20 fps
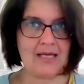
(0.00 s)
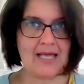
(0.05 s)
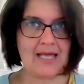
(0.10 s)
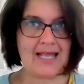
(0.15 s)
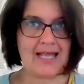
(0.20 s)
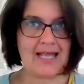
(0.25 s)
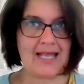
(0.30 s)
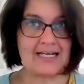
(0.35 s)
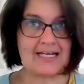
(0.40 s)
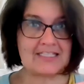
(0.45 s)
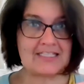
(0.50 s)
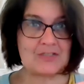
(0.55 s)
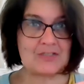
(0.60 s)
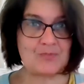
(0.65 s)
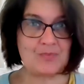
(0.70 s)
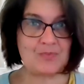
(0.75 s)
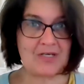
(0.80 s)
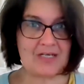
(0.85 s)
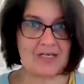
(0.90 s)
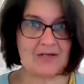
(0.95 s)
and
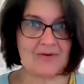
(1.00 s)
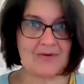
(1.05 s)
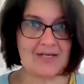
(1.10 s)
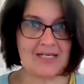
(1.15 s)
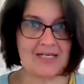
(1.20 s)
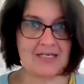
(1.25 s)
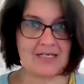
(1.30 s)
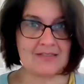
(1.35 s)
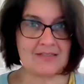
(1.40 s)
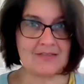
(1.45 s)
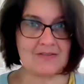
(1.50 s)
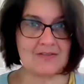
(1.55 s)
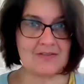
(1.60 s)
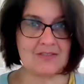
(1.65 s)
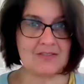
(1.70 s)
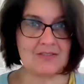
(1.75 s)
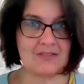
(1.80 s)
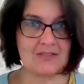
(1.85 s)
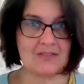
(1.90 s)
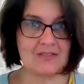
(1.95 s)

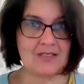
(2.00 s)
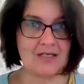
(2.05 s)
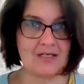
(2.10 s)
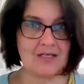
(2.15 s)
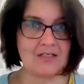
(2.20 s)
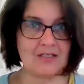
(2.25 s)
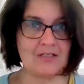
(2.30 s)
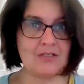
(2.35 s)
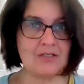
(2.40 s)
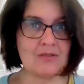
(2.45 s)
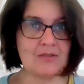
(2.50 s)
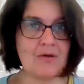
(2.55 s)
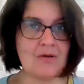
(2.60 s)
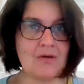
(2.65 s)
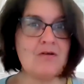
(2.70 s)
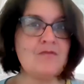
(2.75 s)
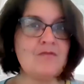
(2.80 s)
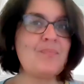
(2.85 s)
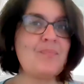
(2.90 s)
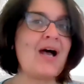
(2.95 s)
experience your
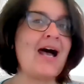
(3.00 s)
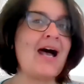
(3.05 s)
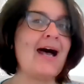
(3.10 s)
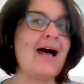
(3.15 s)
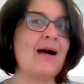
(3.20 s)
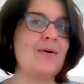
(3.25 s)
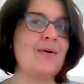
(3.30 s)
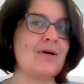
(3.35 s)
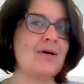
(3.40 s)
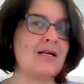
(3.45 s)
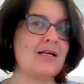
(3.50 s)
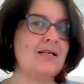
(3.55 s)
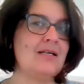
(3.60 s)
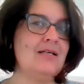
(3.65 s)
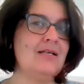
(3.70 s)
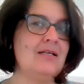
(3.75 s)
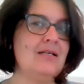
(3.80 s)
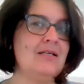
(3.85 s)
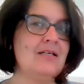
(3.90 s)
own power